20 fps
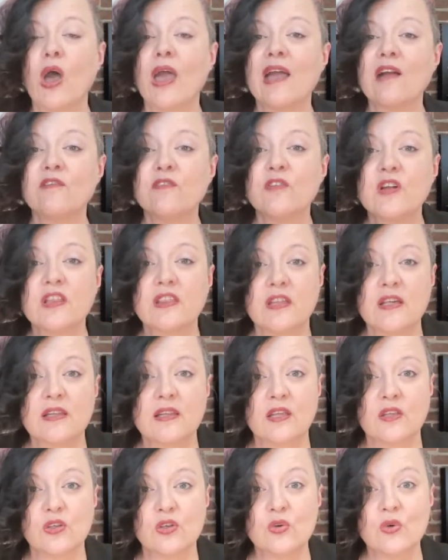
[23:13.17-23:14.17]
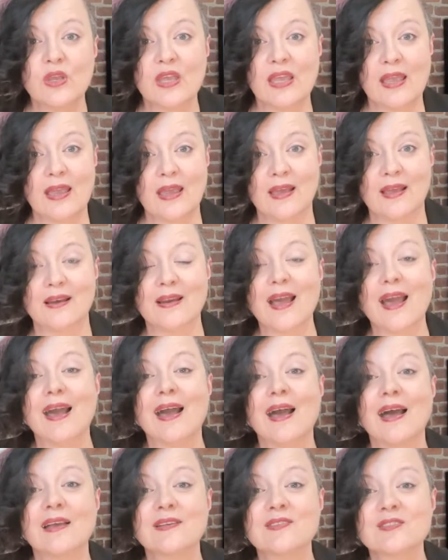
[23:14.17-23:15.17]
everything that you can.
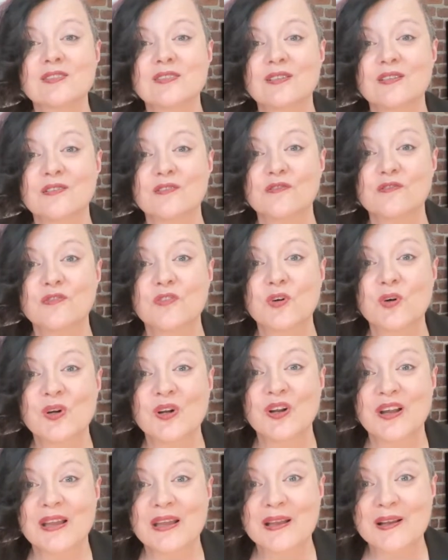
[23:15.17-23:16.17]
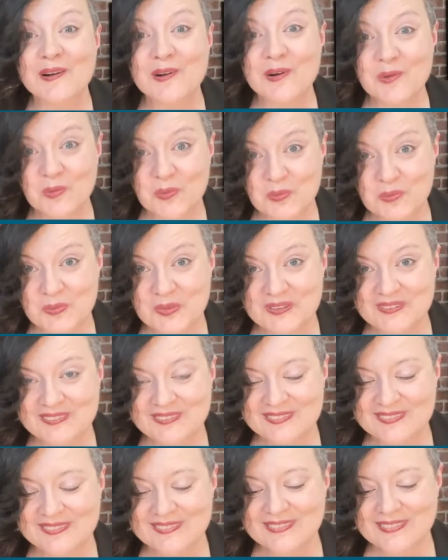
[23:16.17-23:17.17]
Ask for help.
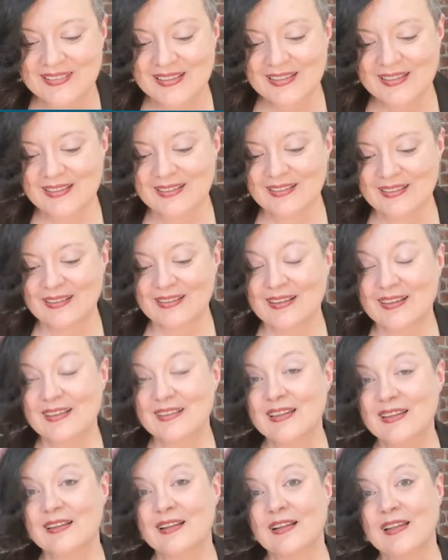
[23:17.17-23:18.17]
And then